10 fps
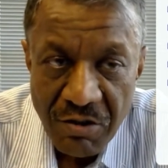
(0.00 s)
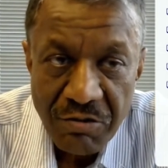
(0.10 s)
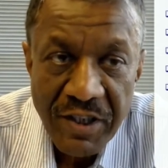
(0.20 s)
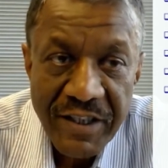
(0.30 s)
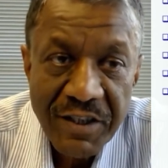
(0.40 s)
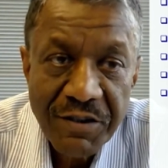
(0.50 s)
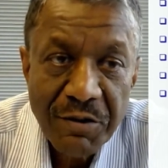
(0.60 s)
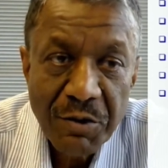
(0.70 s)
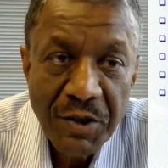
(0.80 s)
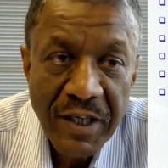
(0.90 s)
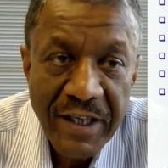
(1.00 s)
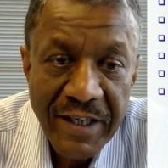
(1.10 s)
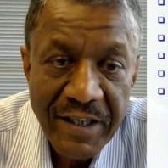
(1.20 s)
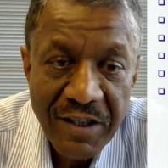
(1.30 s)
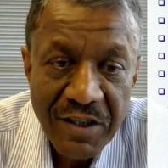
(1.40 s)
So let us look
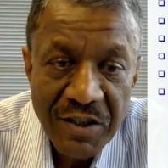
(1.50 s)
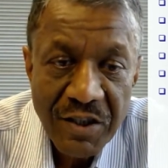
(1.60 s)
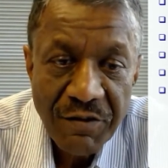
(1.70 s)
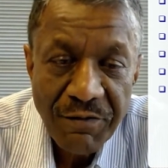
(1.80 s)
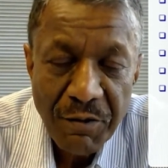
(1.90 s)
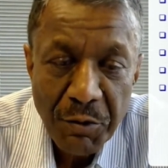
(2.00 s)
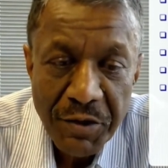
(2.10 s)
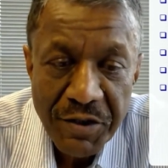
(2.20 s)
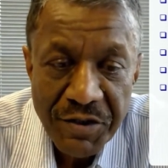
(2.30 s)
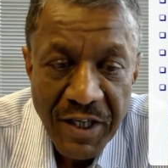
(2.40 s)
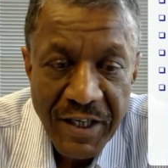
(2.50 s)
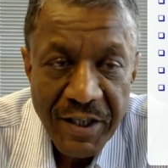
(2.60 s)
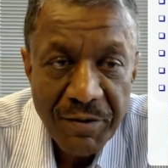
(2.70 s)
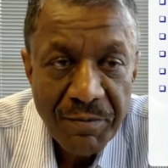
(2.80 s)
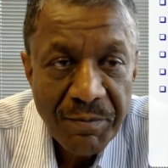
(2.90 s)
at the fluid
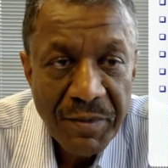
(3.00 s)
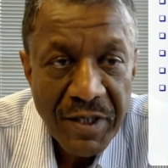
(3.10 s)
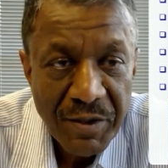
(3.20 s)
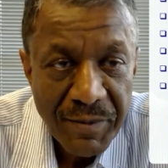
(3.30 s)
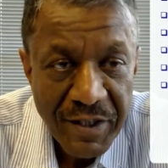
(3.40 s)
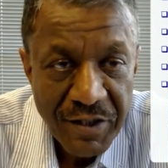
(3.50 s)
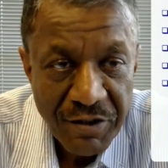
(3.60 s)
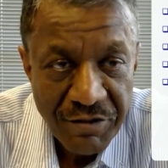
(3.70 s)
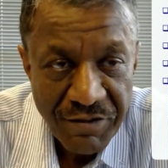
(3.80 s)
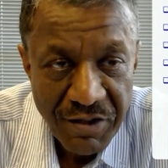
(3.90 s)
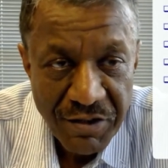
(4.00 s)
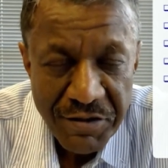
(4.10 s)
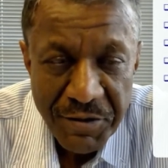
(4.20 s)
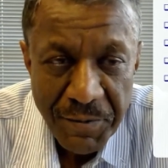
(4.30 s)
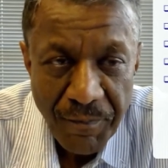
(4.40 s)
side parameters
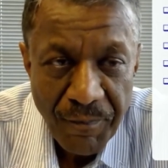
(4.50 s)
first